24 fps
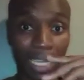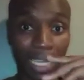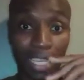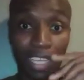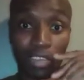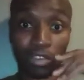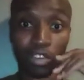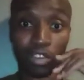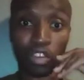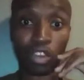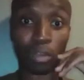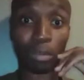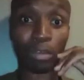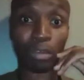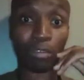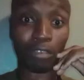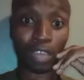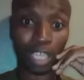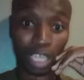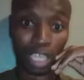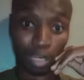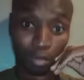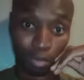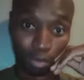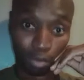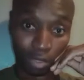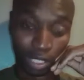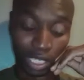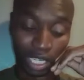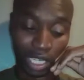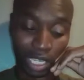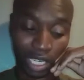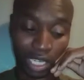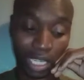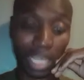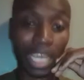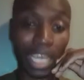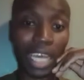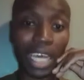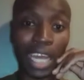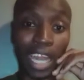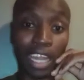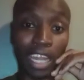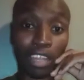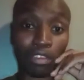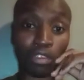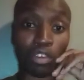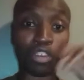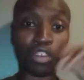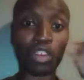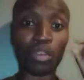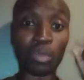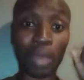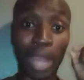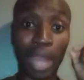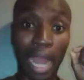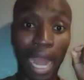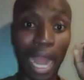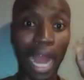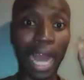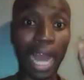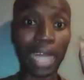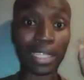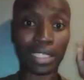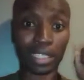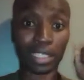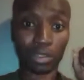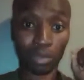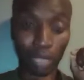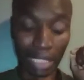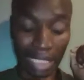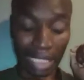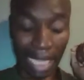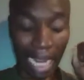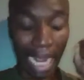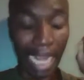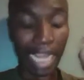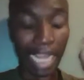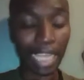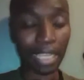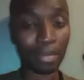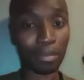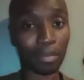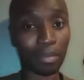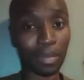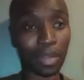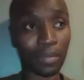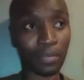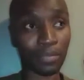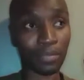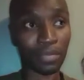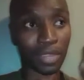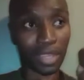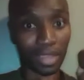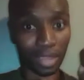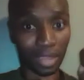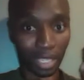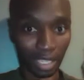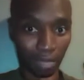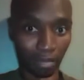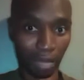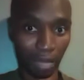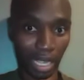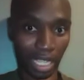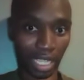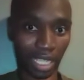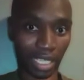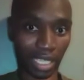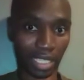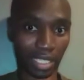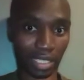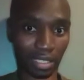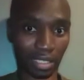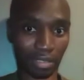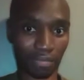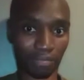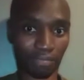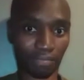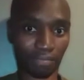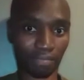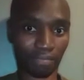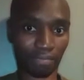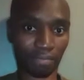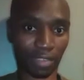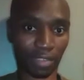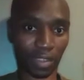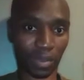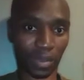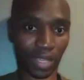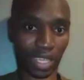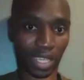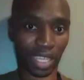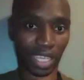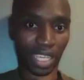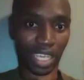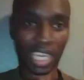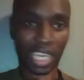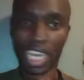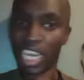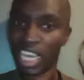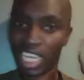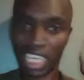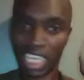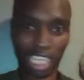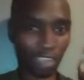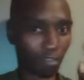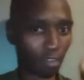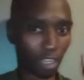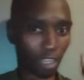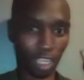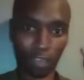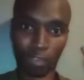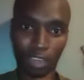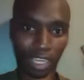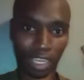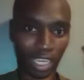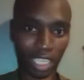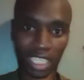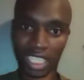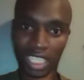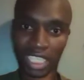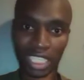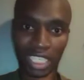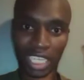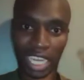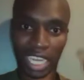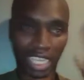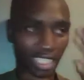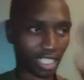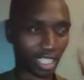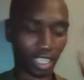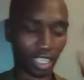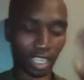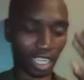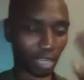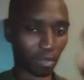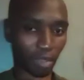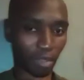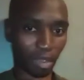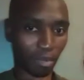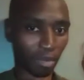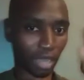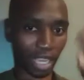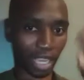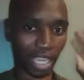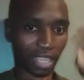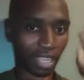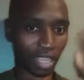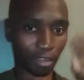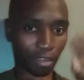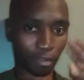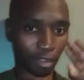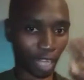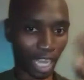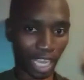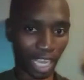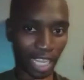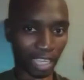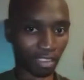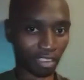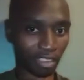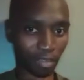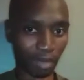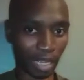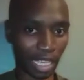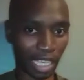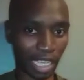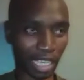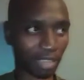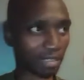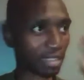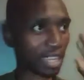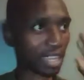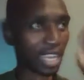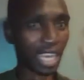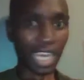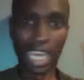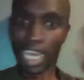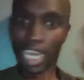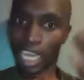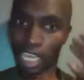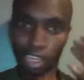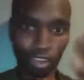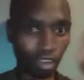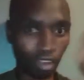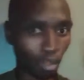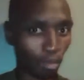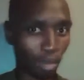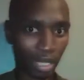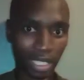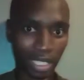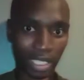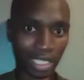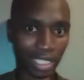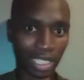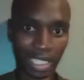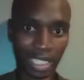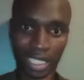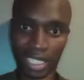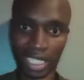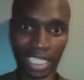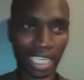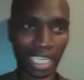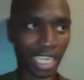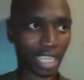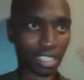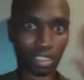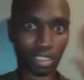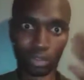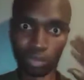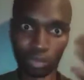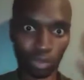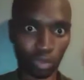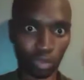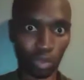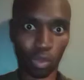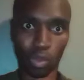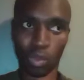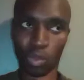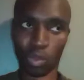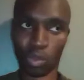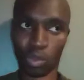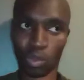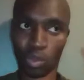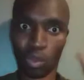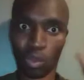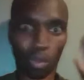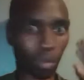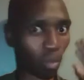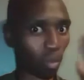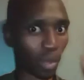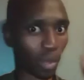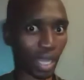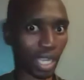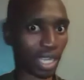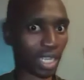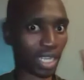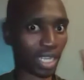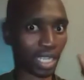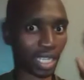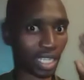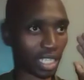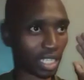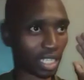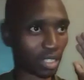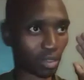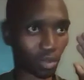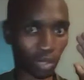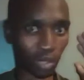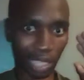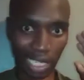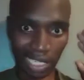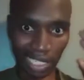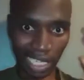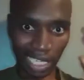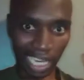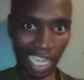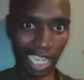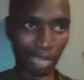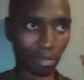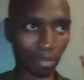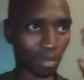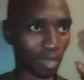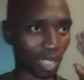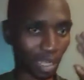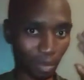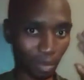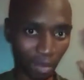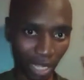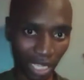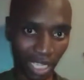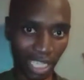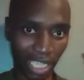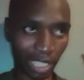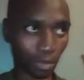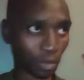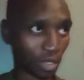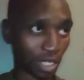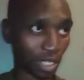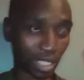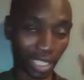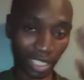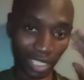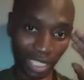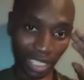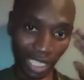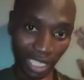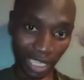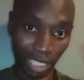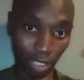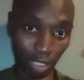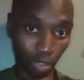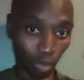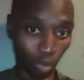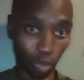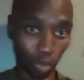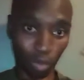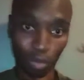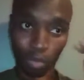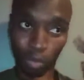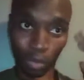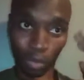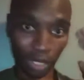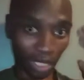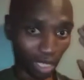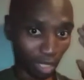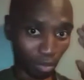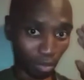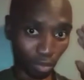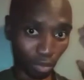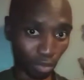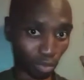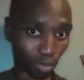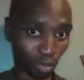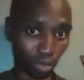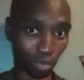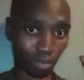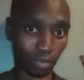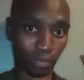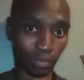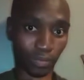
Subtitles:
it's going to be very brutal, and it's going to be hard to time that market. Okay, even if you're a genius, remember in the currency markets, nobody is a genius to know when to time the market, when it is at the top or at the bottom.